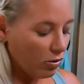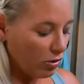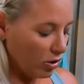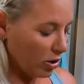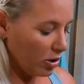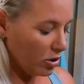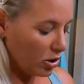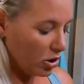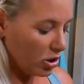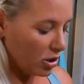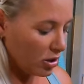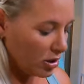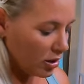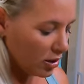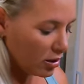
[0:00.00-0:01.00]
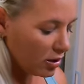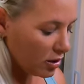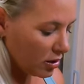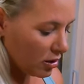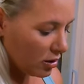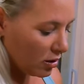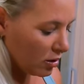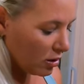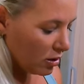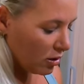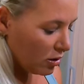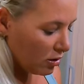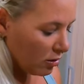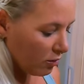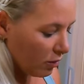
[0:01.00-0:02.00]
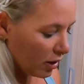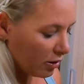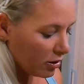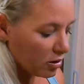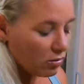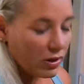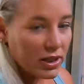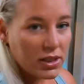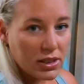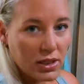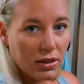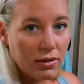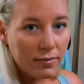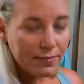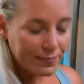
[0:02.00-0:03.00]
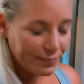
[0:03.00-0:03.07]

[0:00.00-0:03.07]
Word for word: all those juices while it's resting.